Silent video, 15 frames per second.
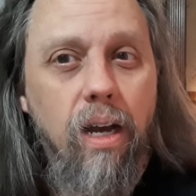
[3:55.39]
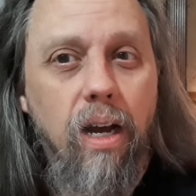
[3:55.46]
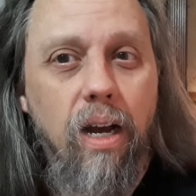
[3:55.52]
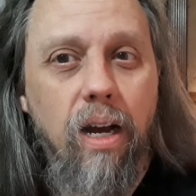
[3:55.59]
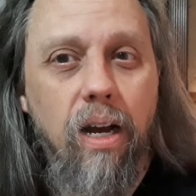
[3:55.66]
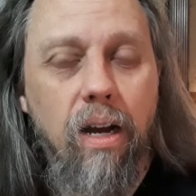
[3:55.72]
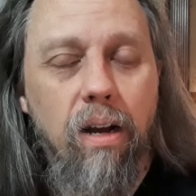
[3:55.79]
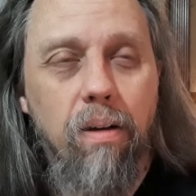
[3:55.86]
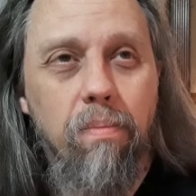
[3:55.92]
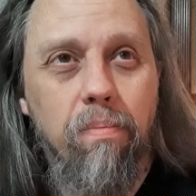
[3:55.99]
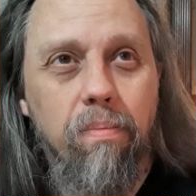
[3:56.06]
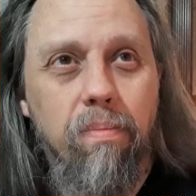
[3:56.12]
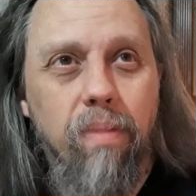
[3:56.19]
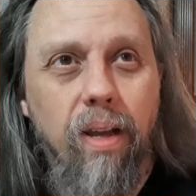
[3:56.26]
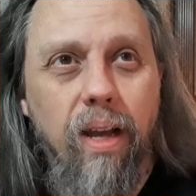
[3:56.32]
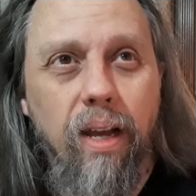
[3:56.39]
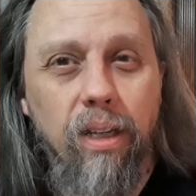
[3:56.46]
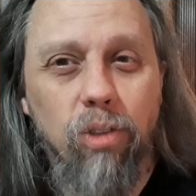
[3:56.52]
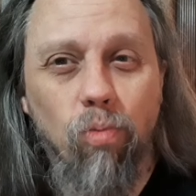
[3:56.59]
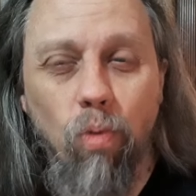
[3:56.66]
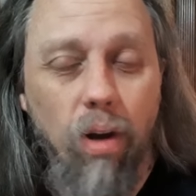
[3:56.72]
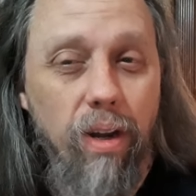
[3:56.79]

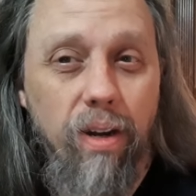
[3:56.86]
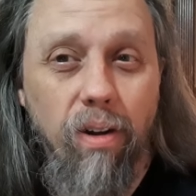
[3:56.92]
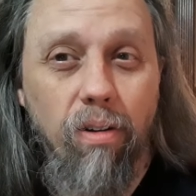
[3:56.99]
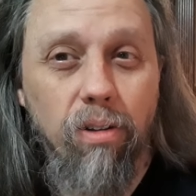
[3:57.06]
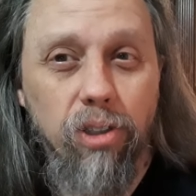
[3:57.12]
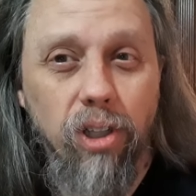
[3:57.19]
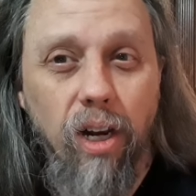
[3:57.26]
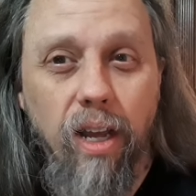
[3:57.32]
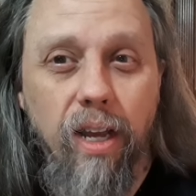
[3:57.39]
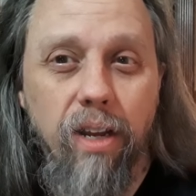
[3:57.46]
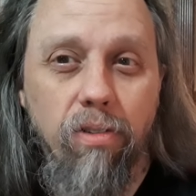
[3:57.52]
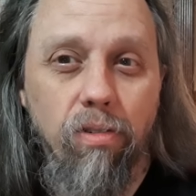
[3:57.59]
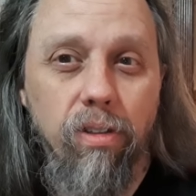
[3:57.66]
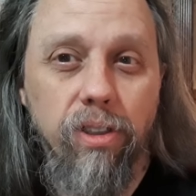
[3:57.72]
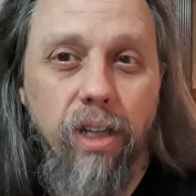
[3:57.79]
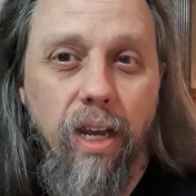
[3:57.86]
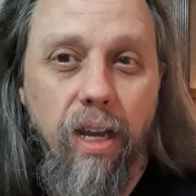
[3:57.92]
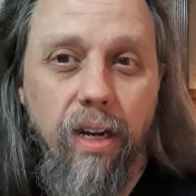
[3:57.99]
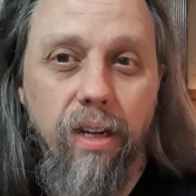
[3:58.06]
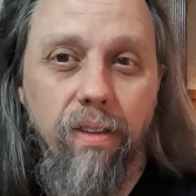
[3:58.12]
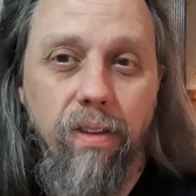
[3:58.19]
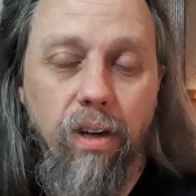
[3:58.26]
as what Ursula Andress
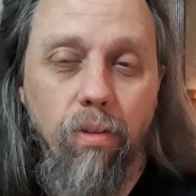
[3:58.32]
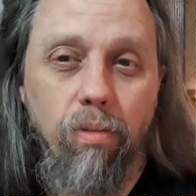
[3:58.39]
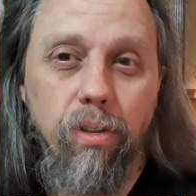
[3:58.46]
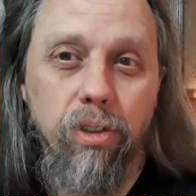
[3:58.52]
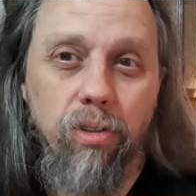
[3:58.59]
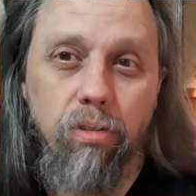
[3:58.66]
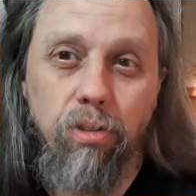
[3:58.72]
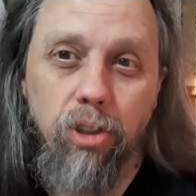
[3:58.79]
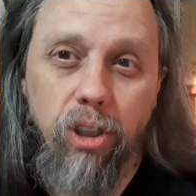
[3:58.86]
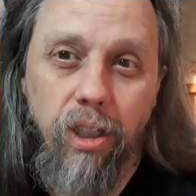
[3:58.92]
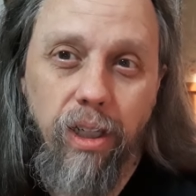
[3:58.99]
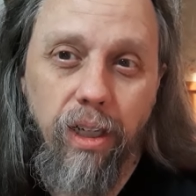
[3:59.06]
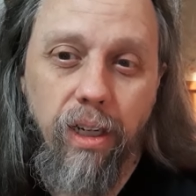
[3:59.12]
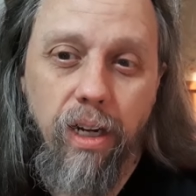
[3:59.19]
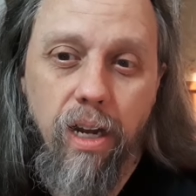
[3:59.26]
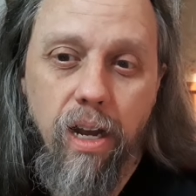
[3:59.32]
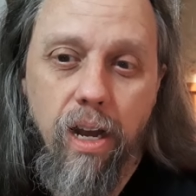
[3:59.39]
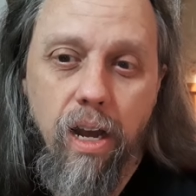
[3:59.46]
had in the original She.